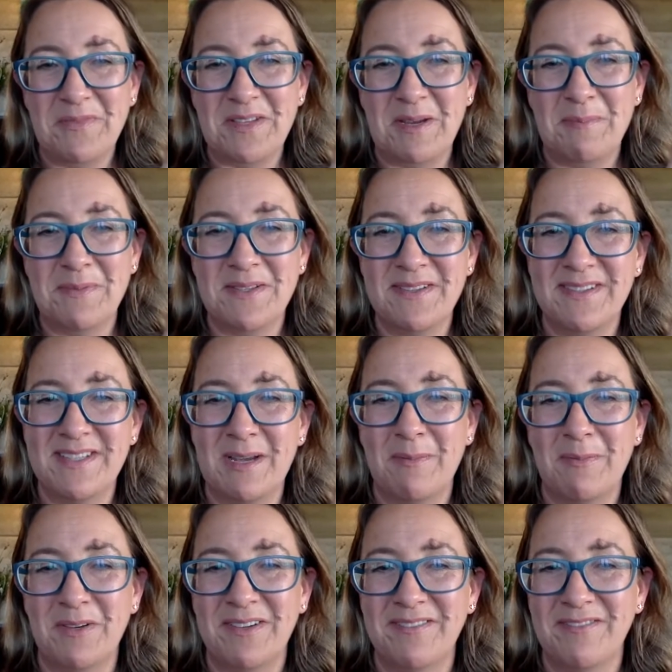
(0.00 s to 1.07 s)
Deb
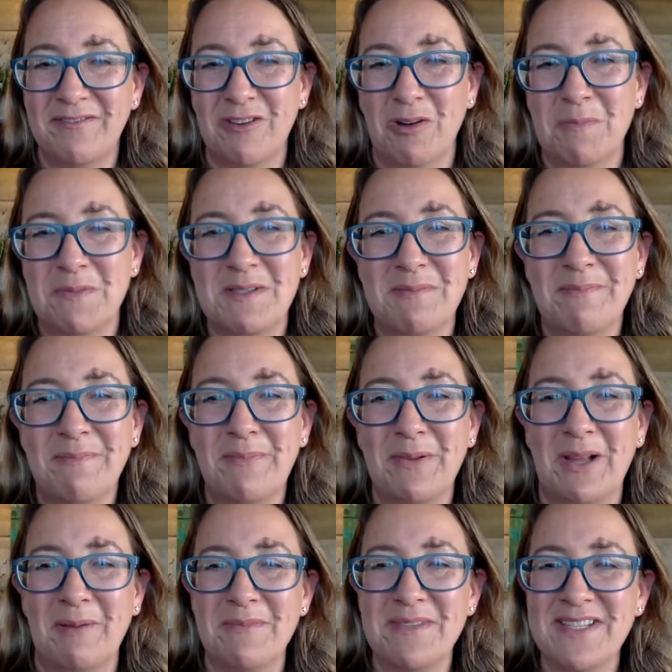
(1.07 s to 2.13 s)
and Rob's
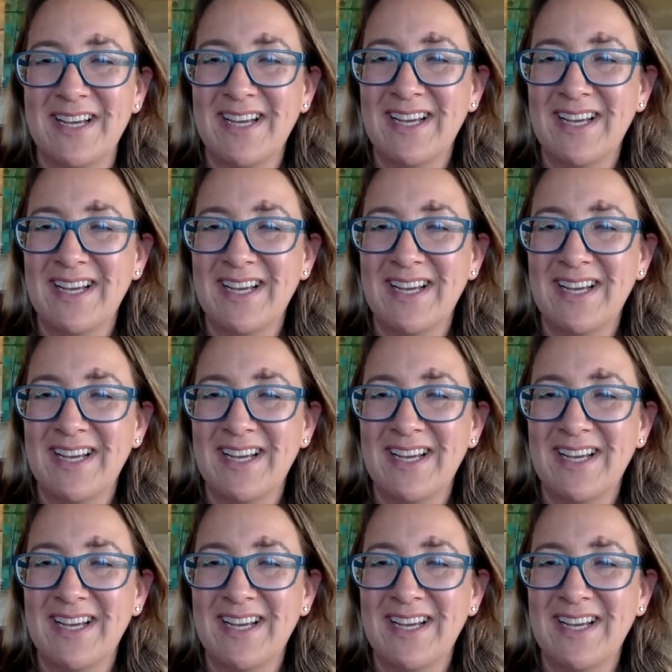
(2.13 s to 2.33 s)
plums.